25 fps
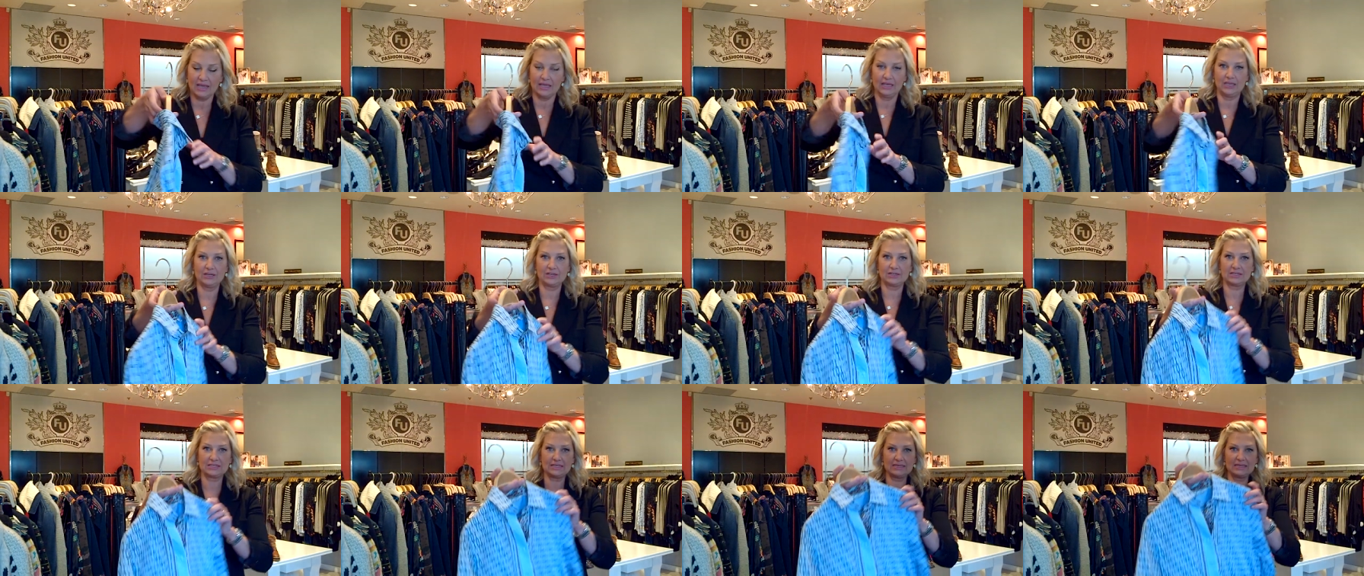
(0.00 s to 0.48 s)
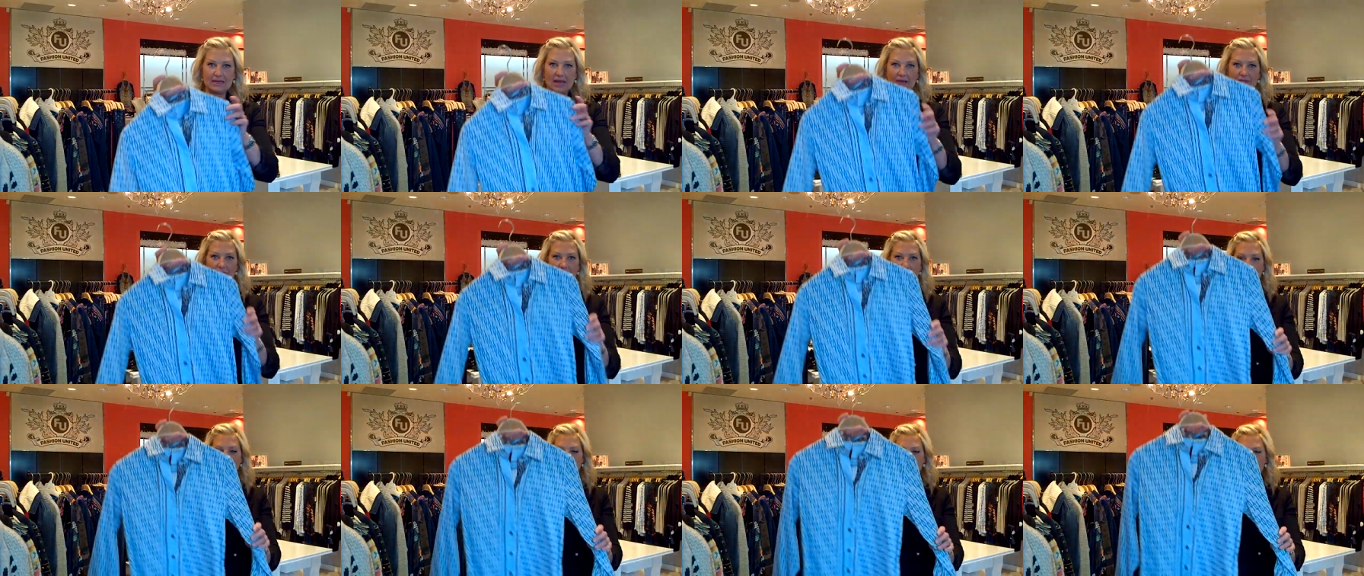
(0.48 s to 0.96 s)
Here's
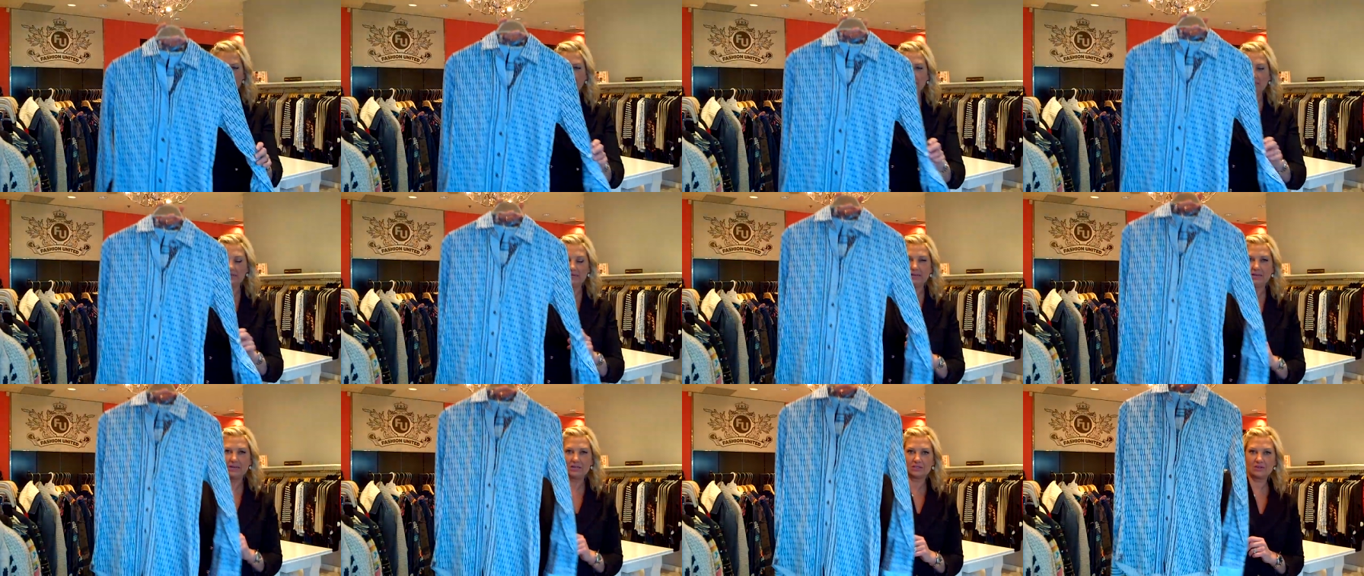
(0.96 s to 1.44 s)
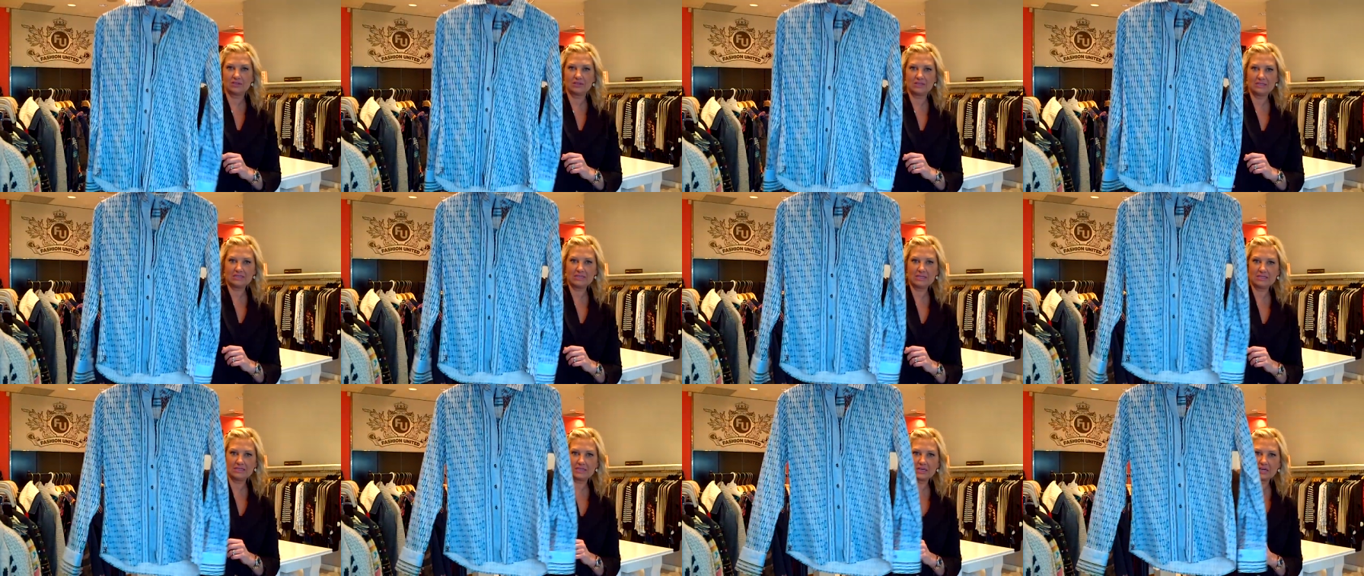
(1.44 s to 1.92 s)
another one. So
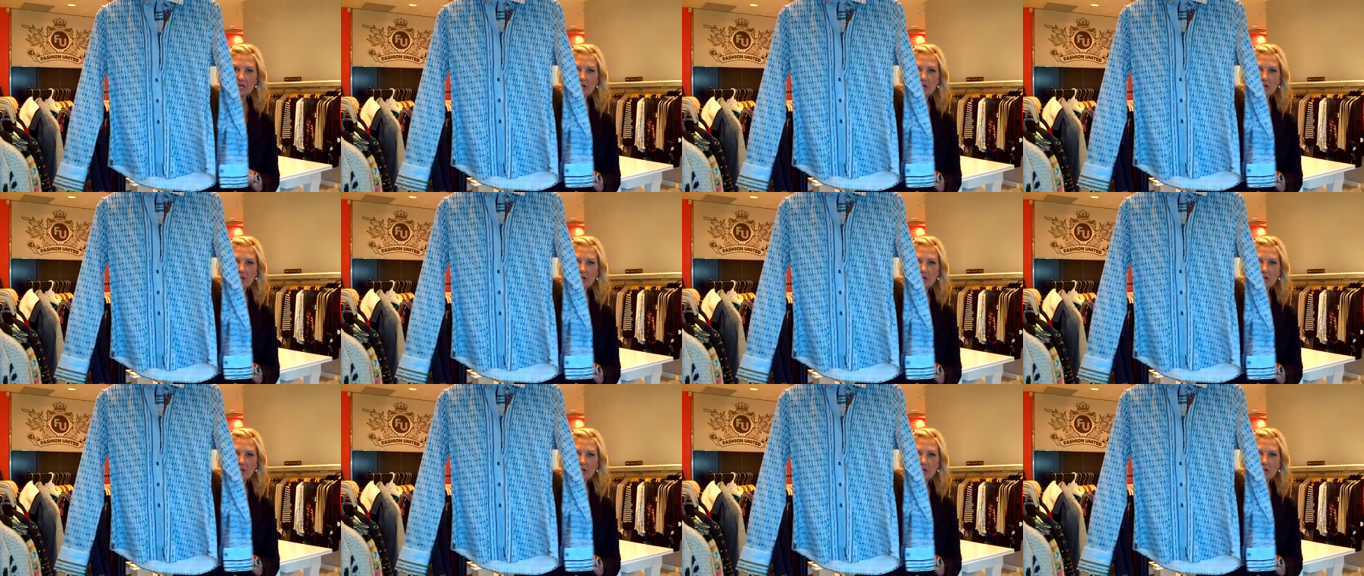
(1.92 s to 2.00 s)
this is a